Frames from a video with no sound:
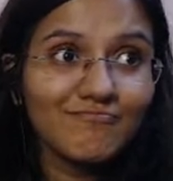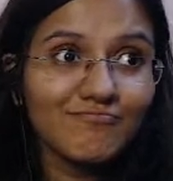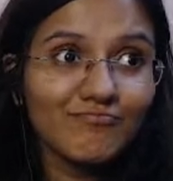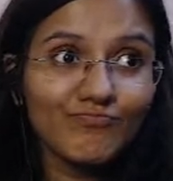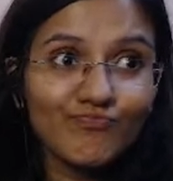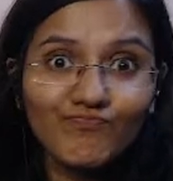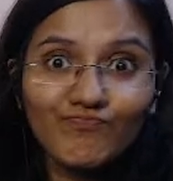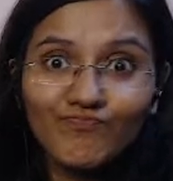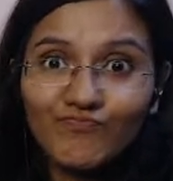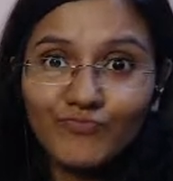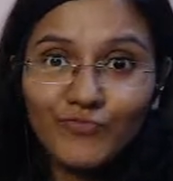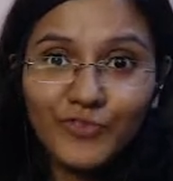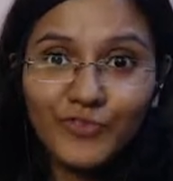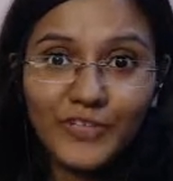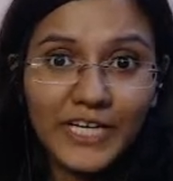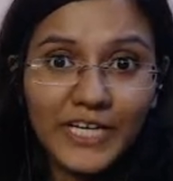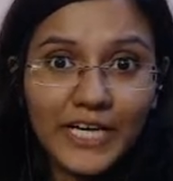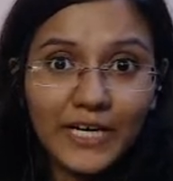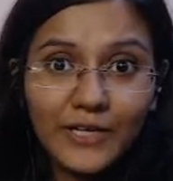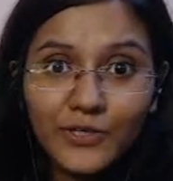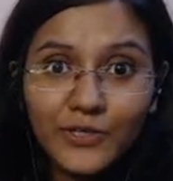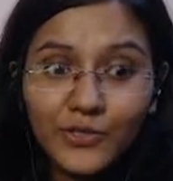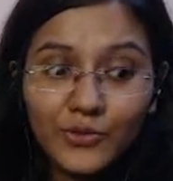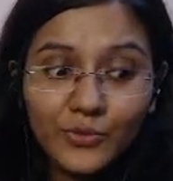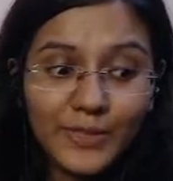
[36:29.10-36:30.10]
we are
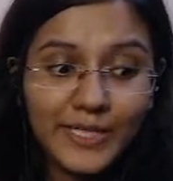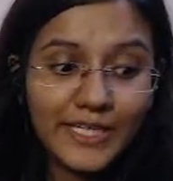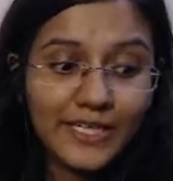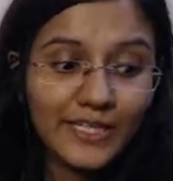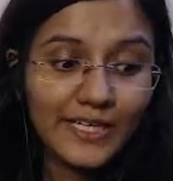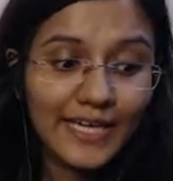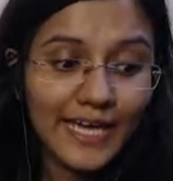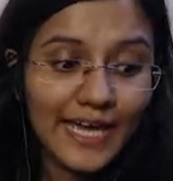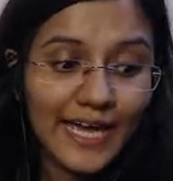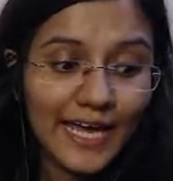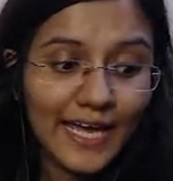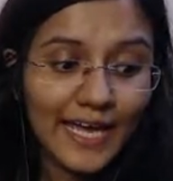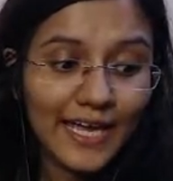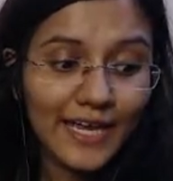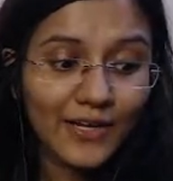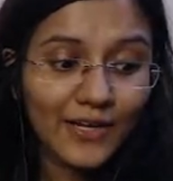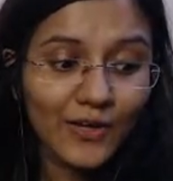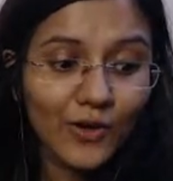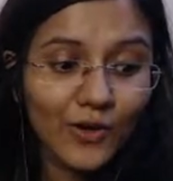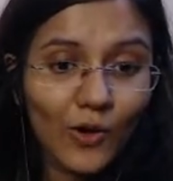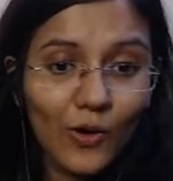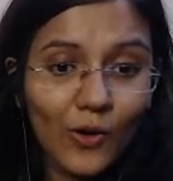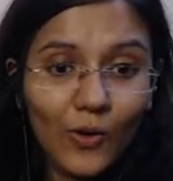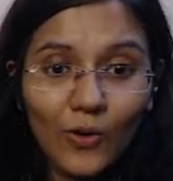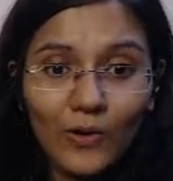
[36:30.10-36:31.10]
doing an
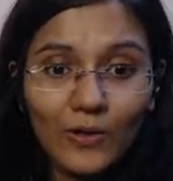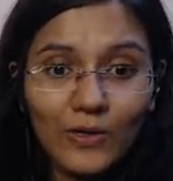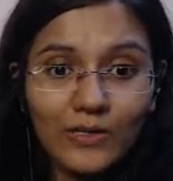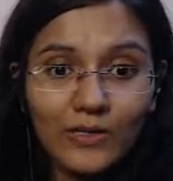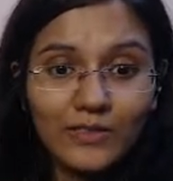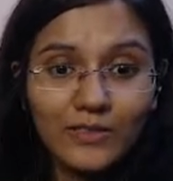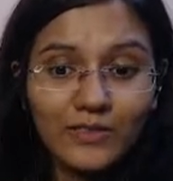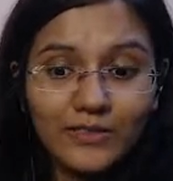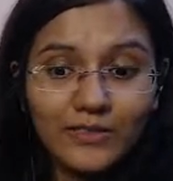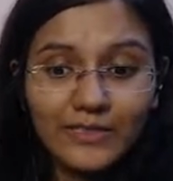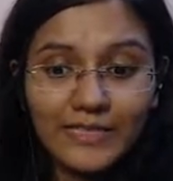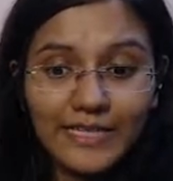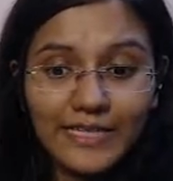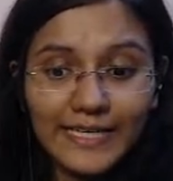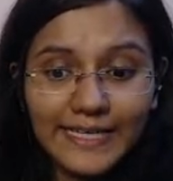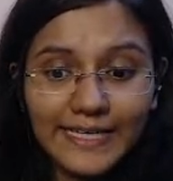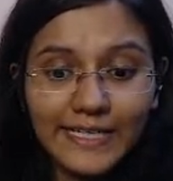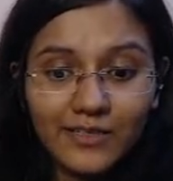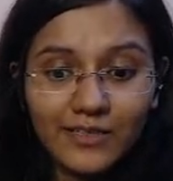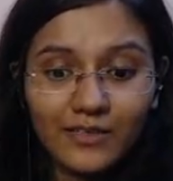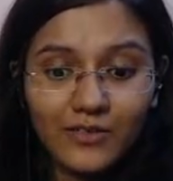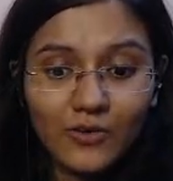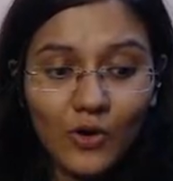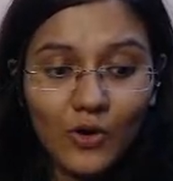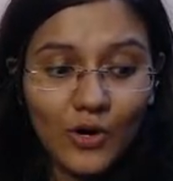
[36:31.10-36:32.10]
all like
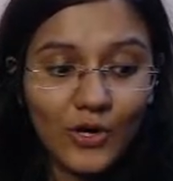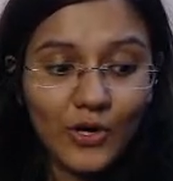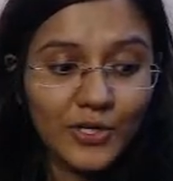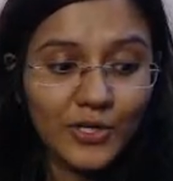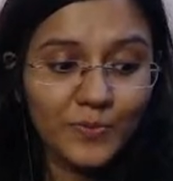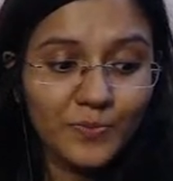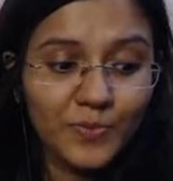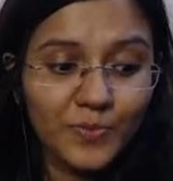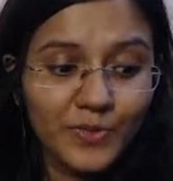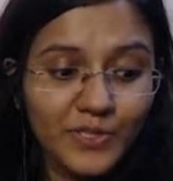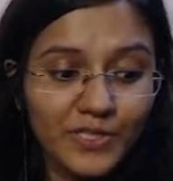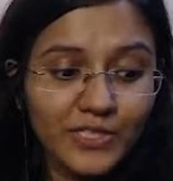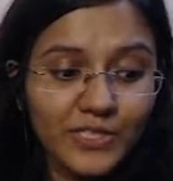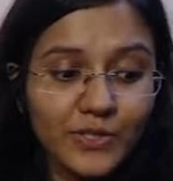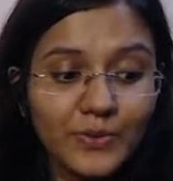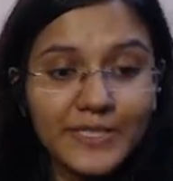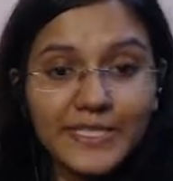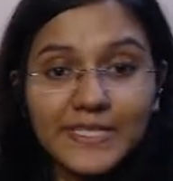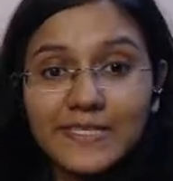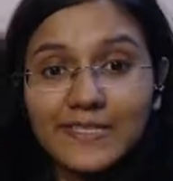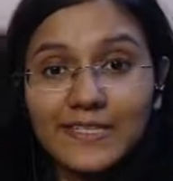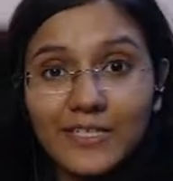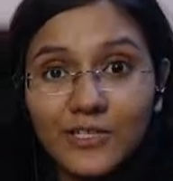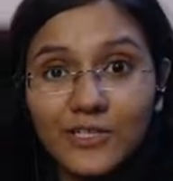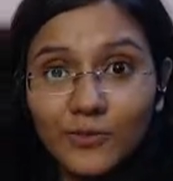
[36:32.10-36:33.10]
Hornbill quiz
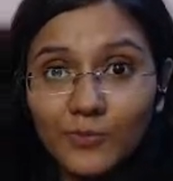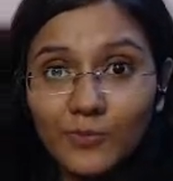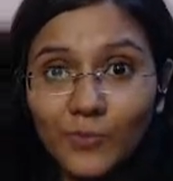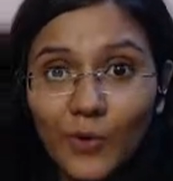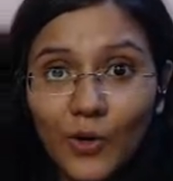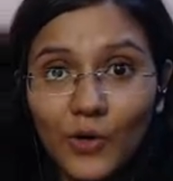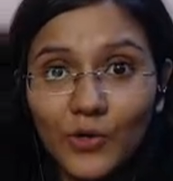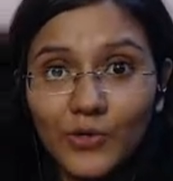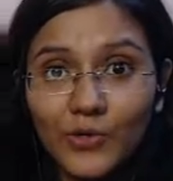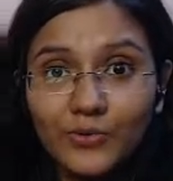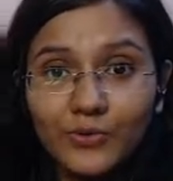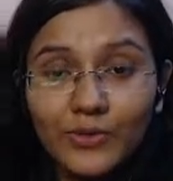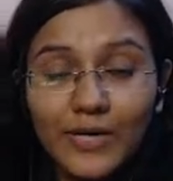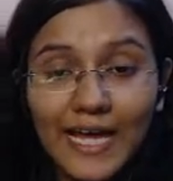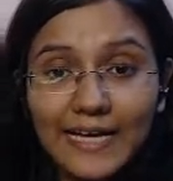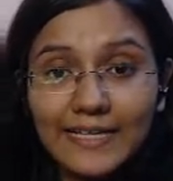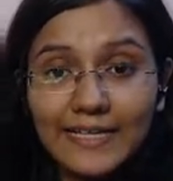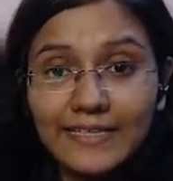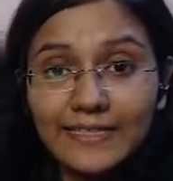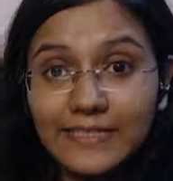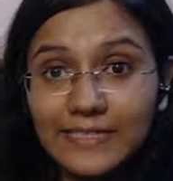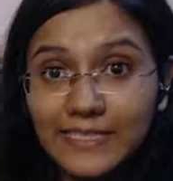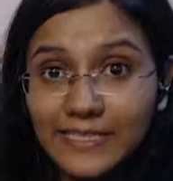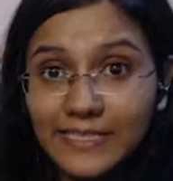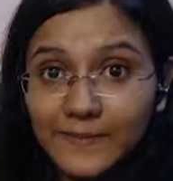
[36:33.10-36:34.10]
tomorrow at 3
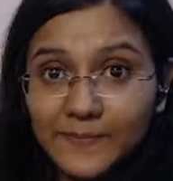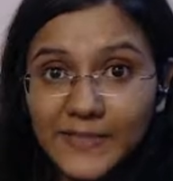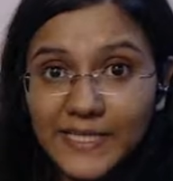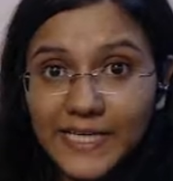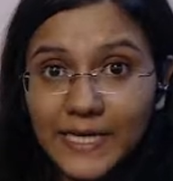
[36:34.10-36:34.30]
p.m.